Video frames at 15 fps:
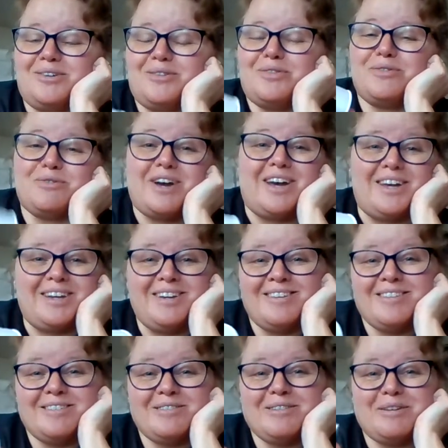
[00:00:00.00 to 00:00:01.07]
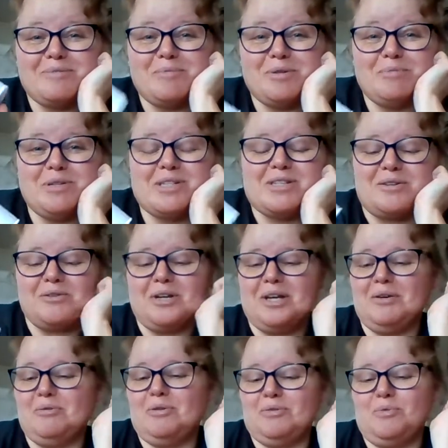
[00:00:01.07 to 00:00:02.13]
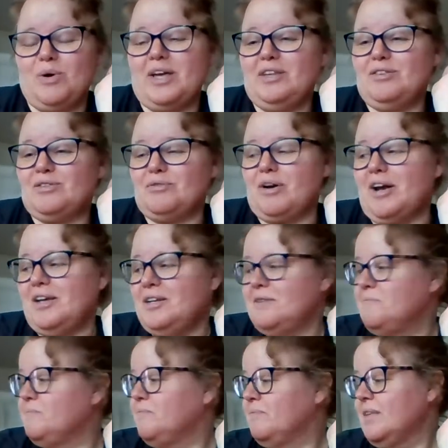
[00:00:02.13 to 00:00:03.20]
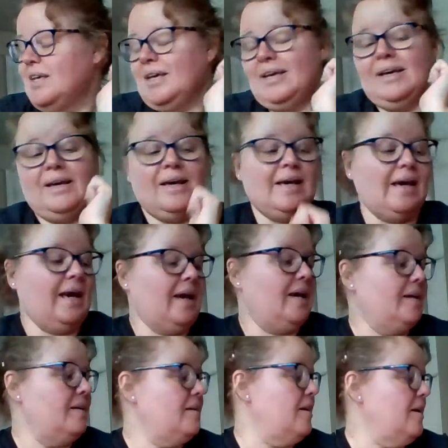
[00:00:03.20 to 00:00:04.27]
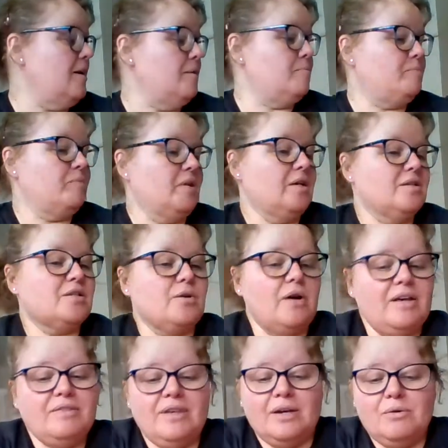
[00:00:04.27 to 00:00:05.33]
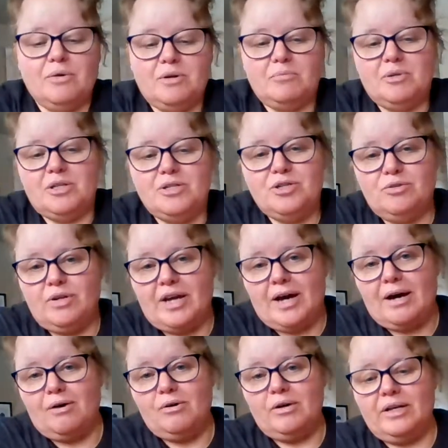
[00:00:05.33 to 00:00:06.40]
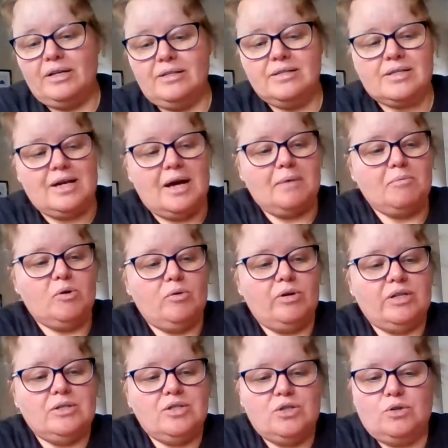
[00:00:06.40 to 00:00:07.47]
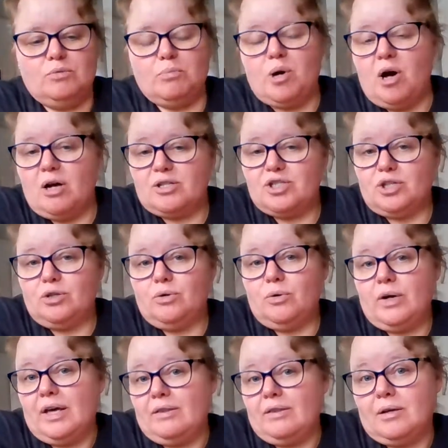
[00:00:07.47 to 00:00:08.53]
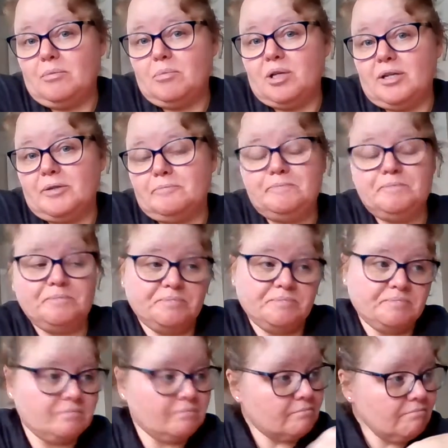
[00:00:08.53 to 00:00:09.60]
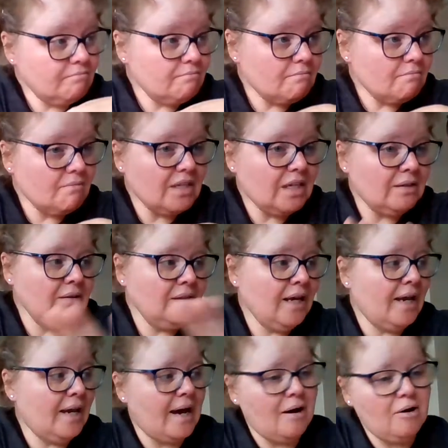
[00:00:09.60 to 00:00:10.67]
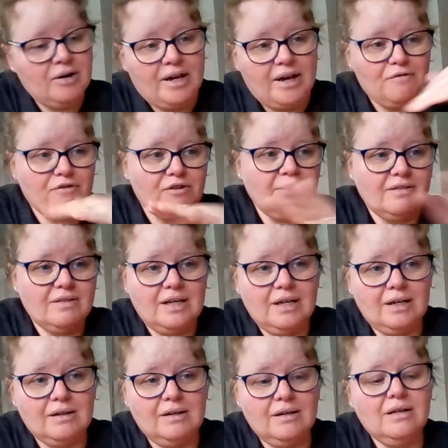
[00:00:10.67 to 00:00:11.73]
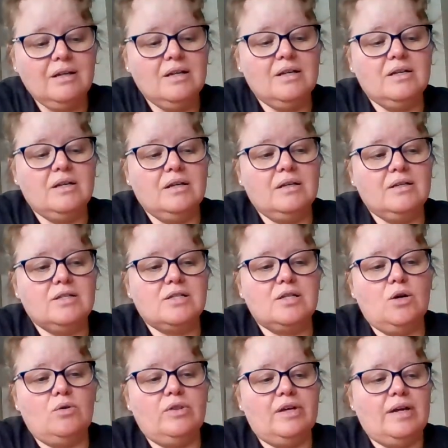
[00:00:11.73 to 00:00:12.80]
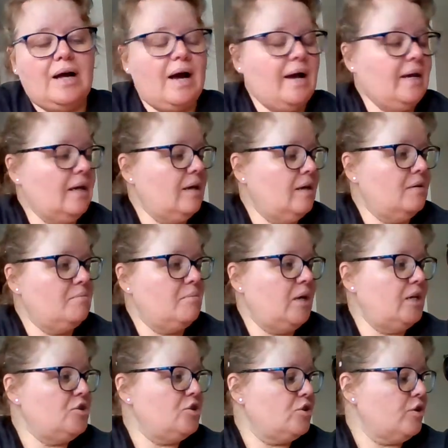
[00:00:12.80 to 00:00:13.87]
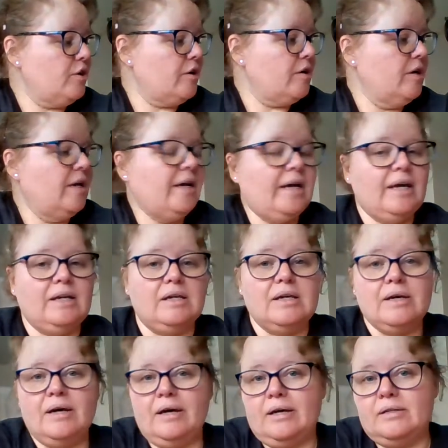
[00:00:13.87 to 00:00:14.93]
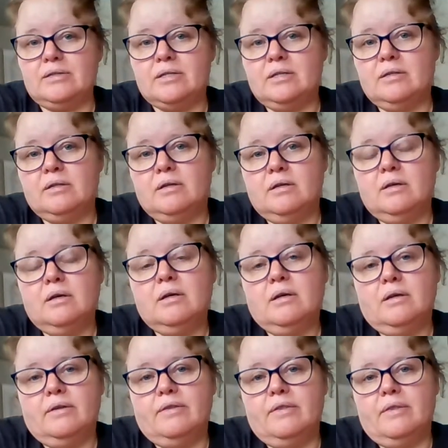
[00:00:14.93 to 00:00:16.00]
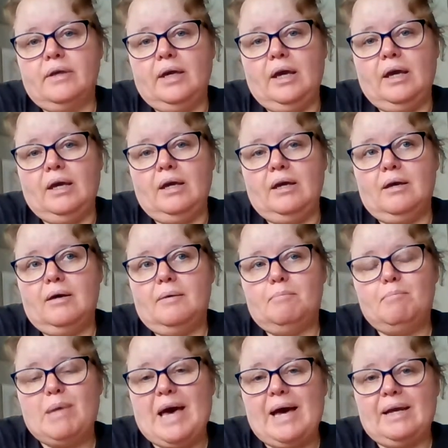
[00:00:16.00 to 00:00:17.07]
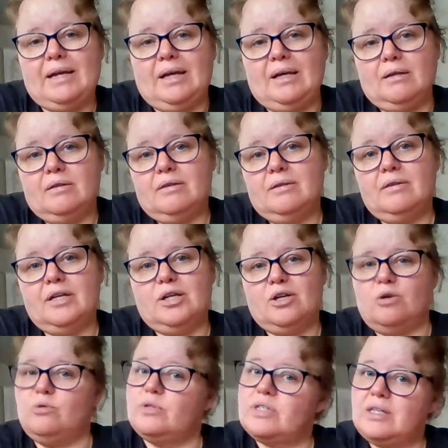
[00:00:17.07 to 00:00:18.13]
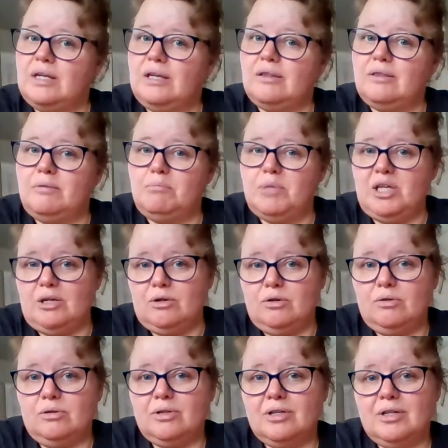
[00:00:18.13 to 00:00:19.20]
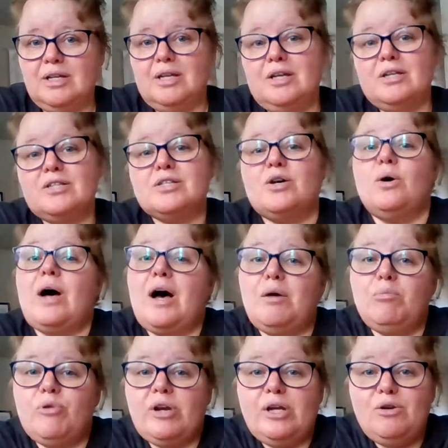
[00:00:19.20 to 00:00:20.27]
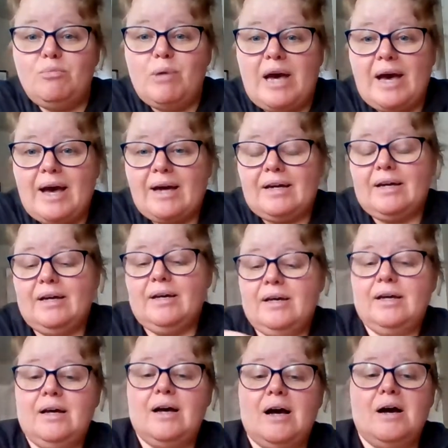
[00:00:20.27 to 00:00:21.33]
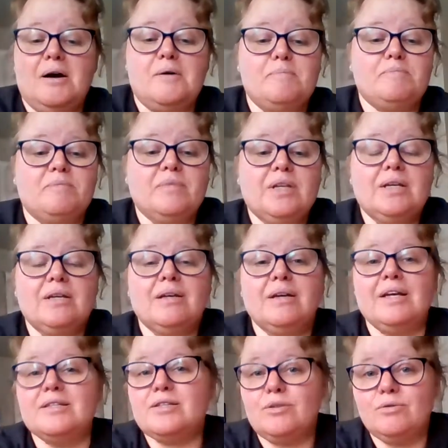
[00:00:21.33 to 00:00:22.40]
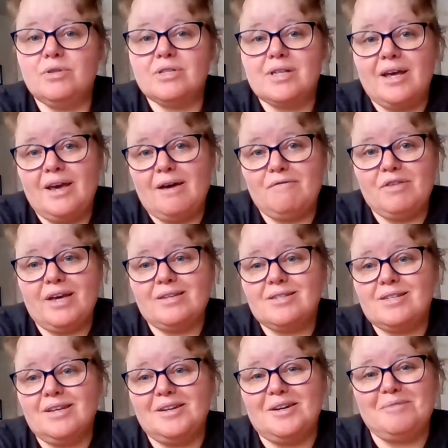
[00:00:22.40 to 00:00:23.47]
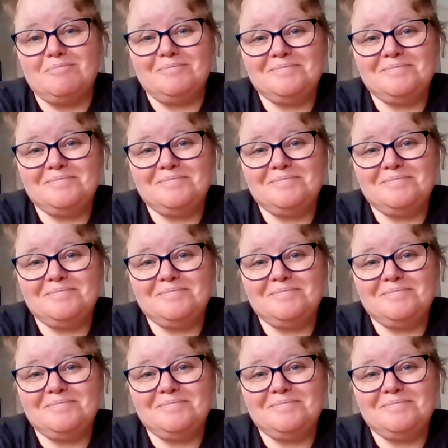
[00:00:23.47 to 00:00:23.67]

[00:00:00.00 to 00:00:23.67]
Thread. I'm going to be sewing it with white thread. And so I think what I'm going to do now is I'm going to pause you, and going to lay out everything so that I can measure and cut the batting that goes in the middle. So I'll bring you back as soon as I have that set up.